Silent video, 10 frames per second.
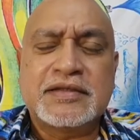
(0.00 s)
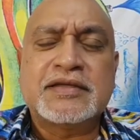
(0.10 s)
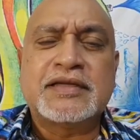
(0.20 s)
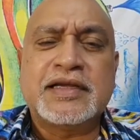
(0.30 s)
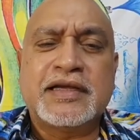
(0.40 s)

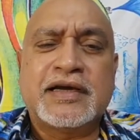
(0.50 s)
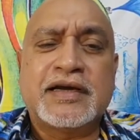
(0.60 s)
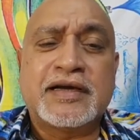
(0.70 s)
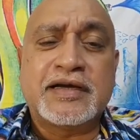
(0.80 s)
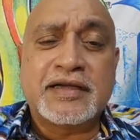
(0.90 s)
they
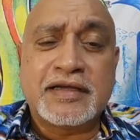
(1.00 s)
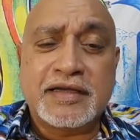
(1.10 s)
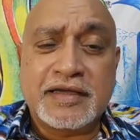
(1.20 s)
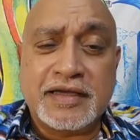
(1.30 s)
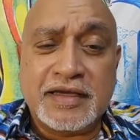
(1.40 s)
are
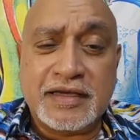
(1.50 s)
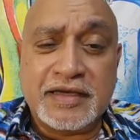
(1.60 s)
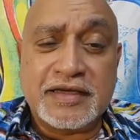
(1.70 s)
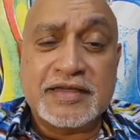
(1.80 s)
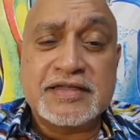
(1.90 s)

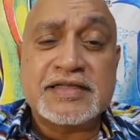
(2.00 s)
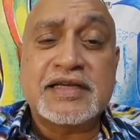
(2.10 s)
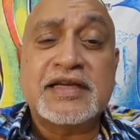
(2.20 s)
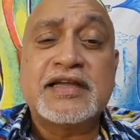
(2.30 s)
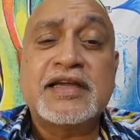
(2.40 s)
Indians
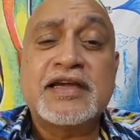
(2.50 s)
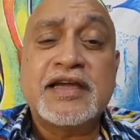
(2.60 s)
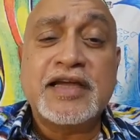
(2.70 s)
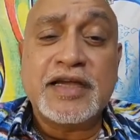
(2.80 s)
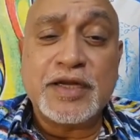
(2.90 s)
and they are
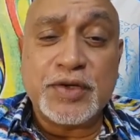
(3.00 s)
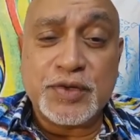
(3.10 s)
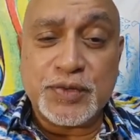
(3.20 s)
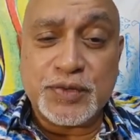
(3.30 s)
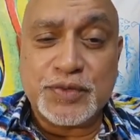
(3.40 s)
Hindu.